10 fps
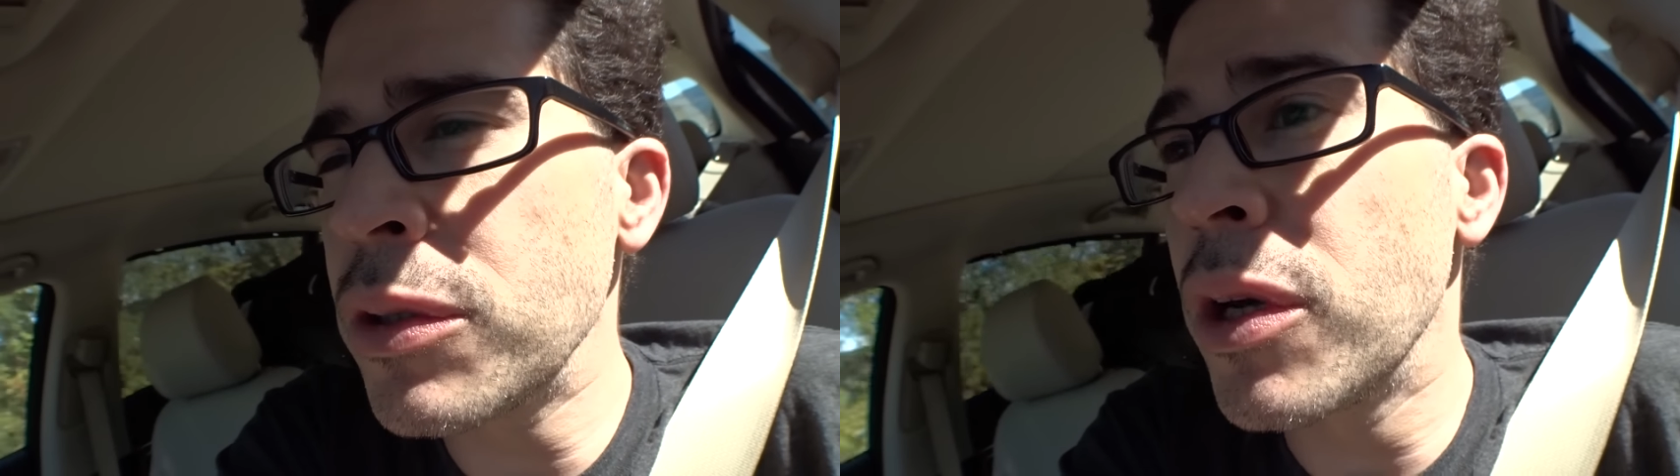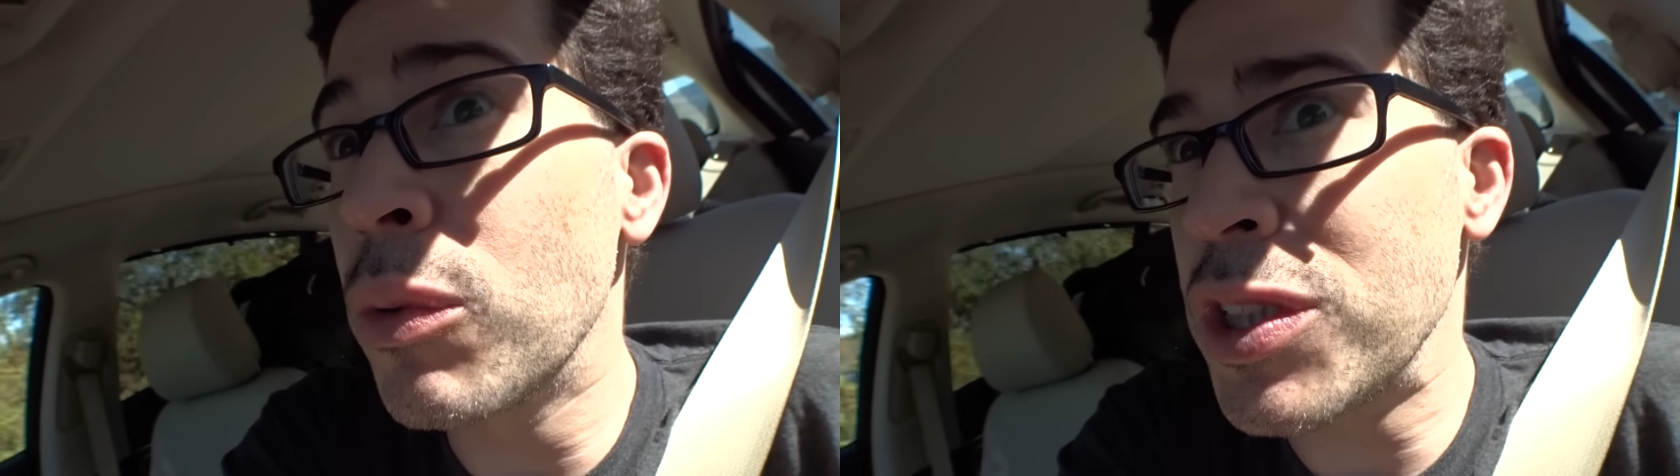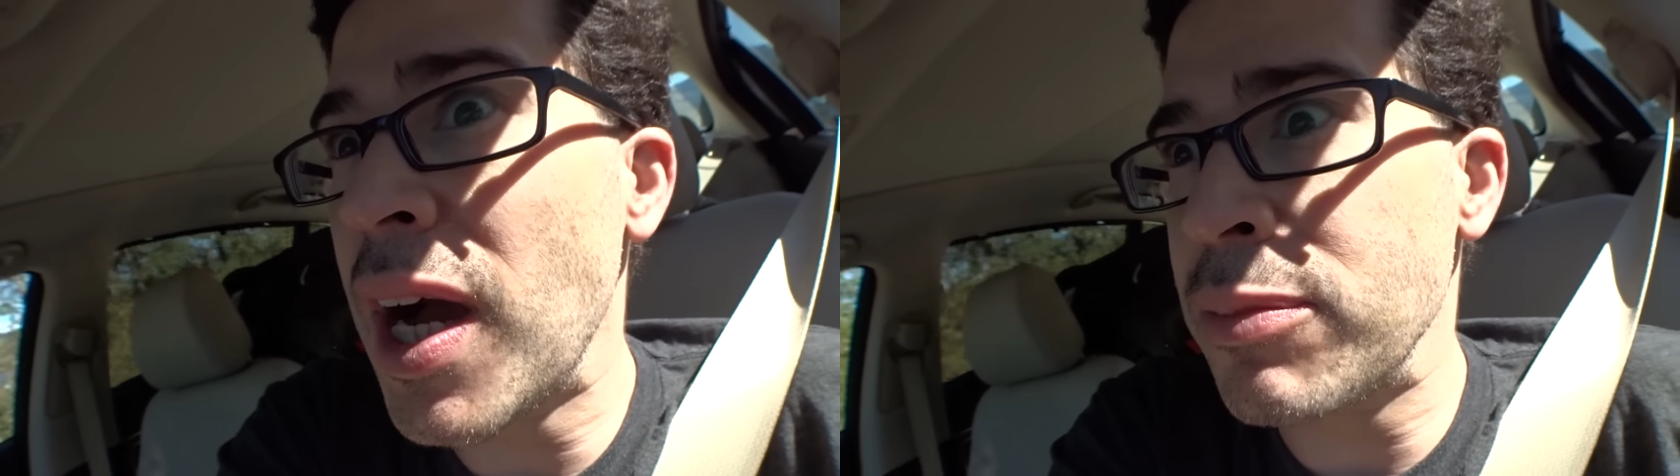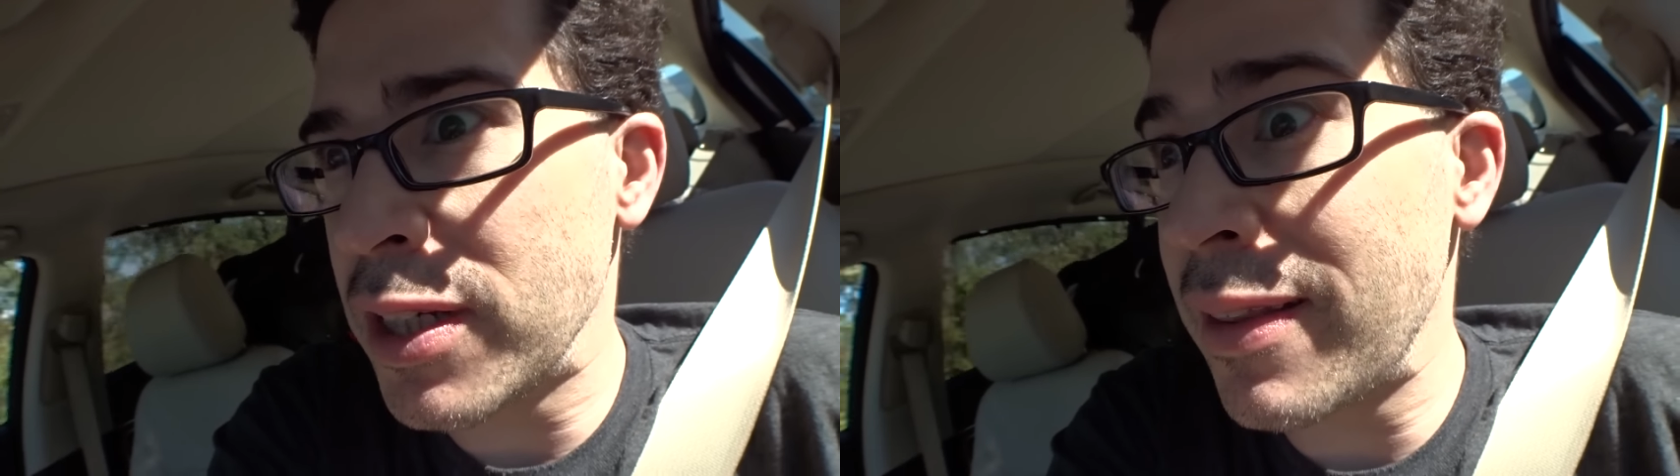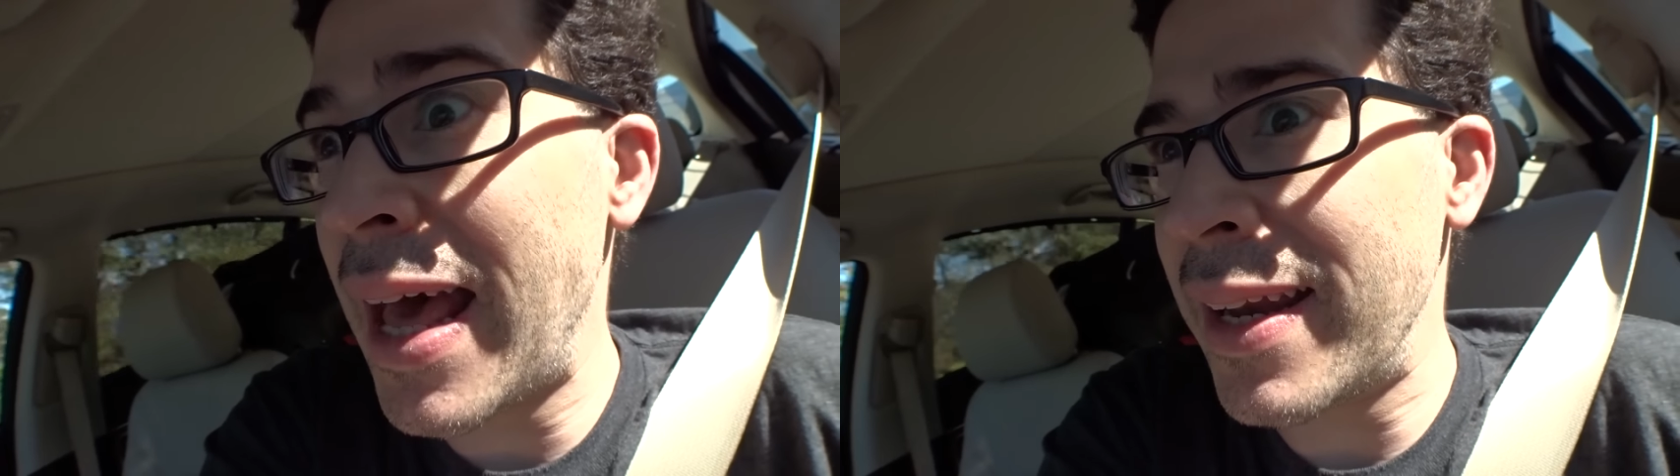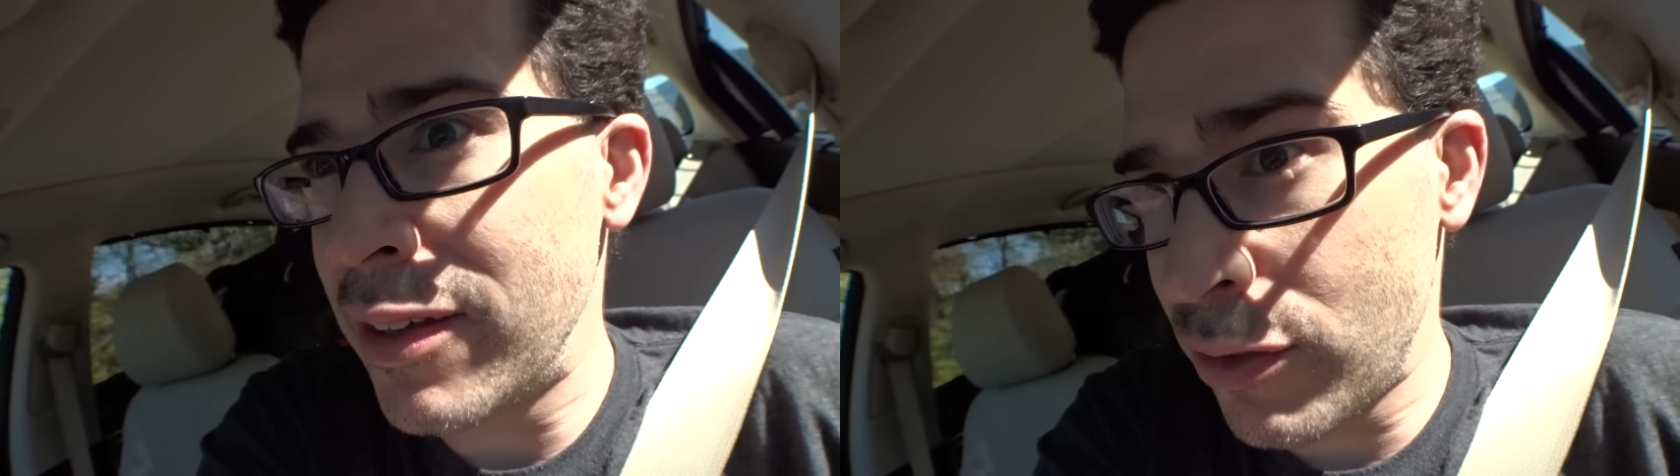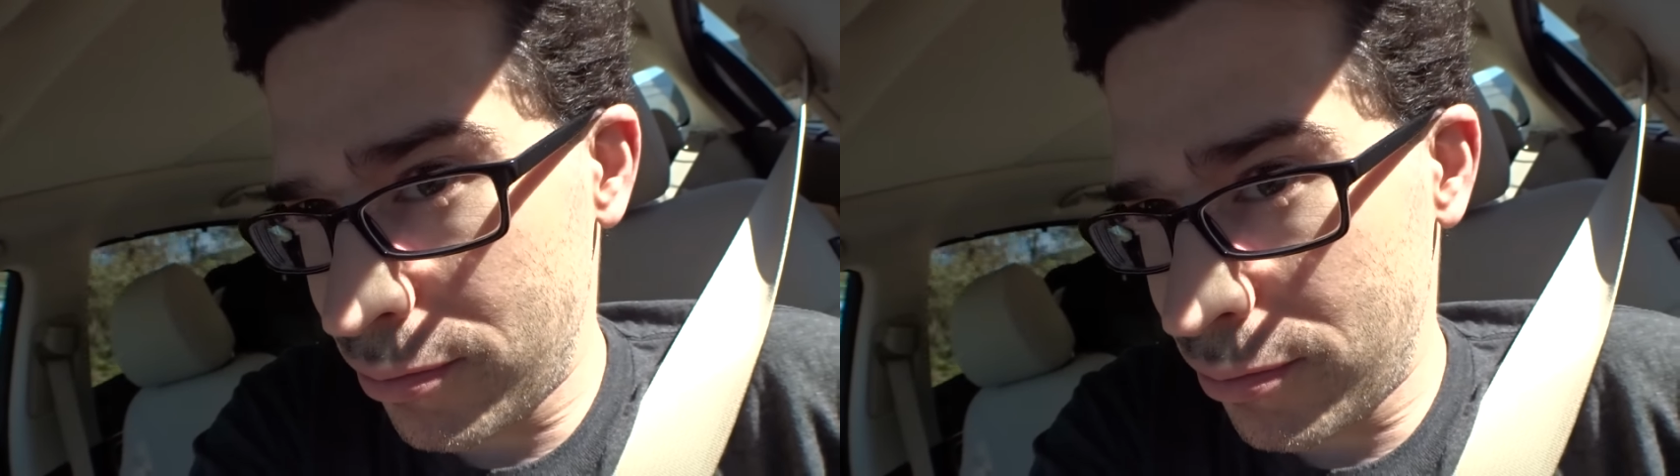know which object that is,